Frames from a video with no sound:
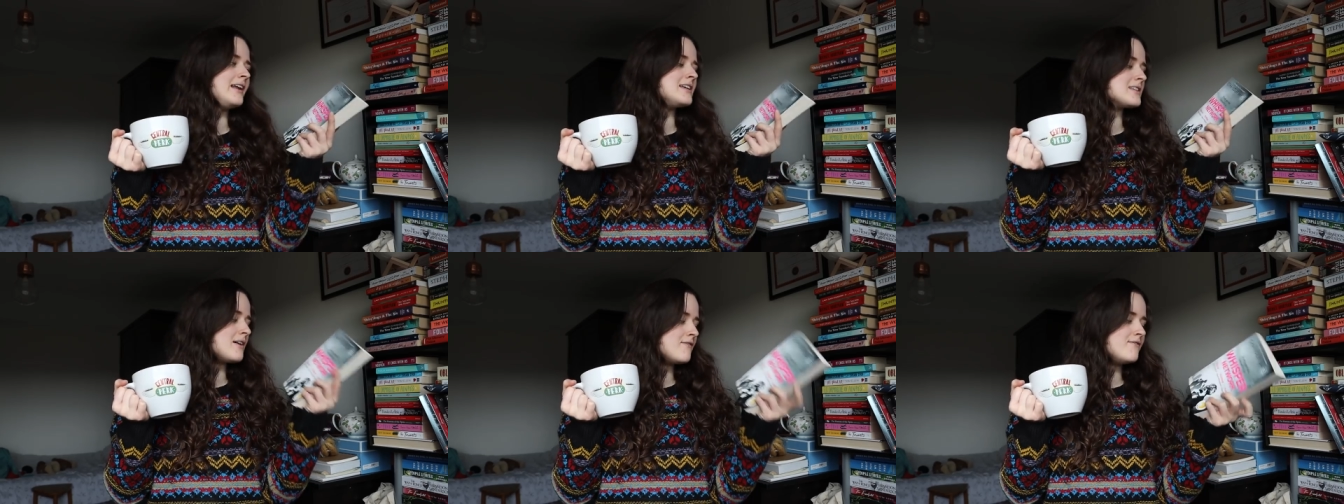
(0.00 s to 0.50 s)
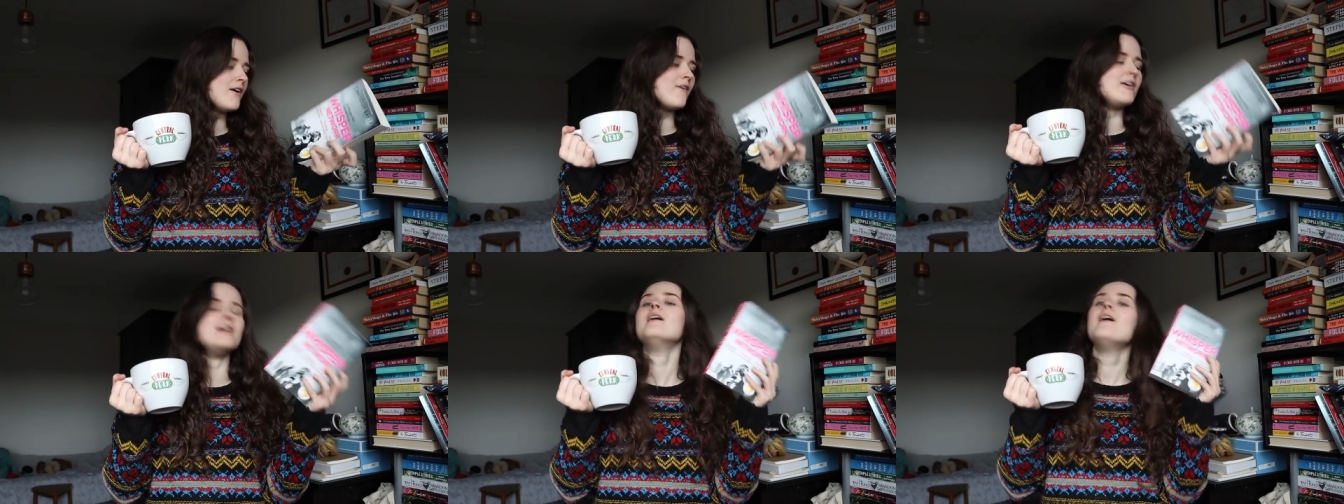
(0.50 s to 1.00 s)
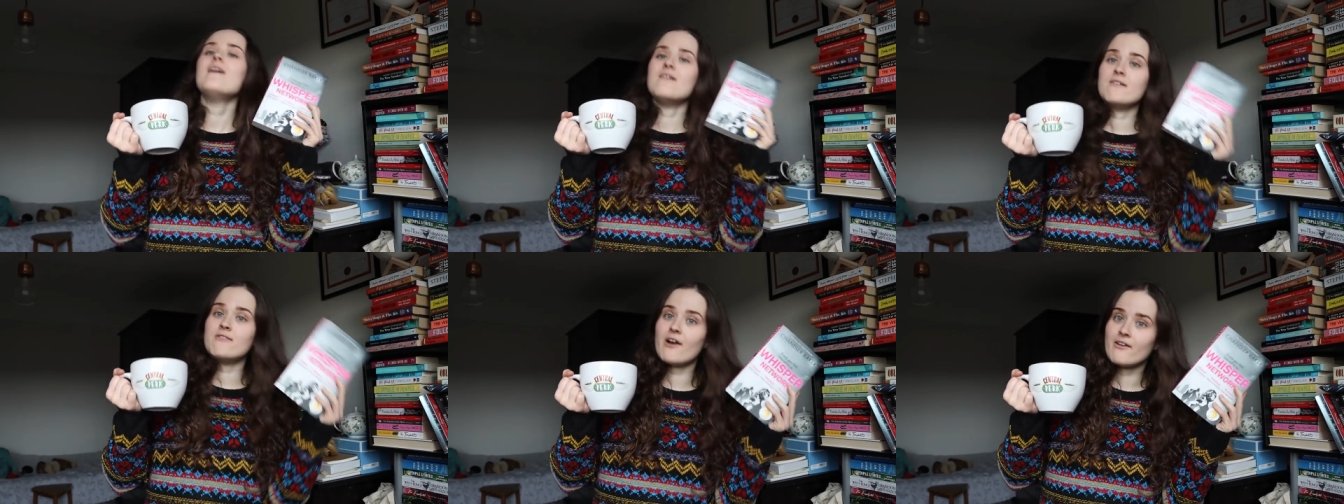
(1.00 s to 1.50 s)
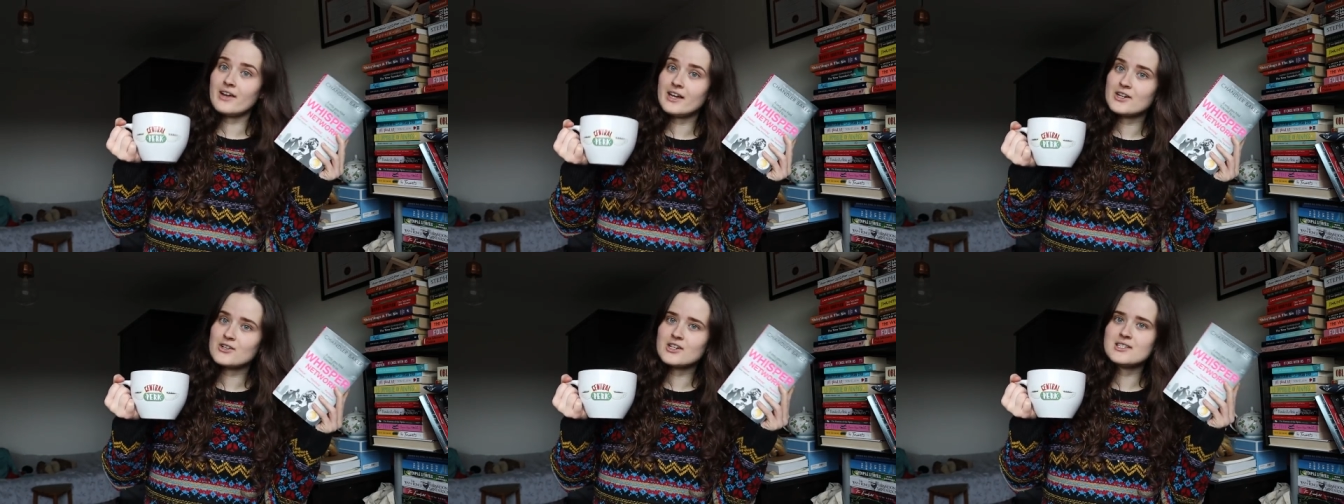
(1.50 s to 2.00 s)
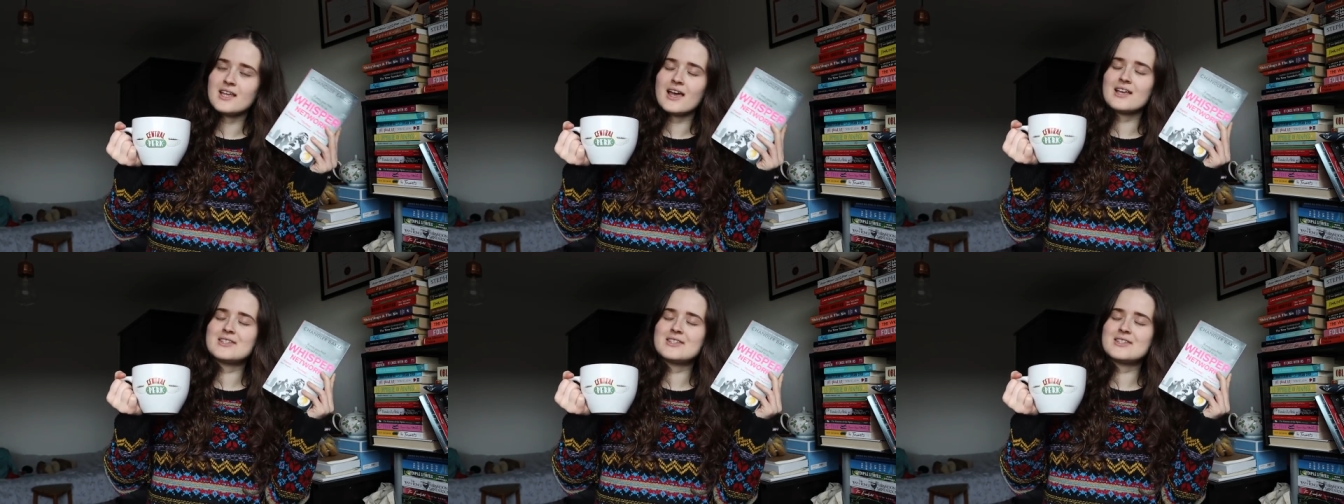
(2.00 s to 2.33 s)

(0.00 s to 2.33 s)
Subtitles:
and it's very, very interesting.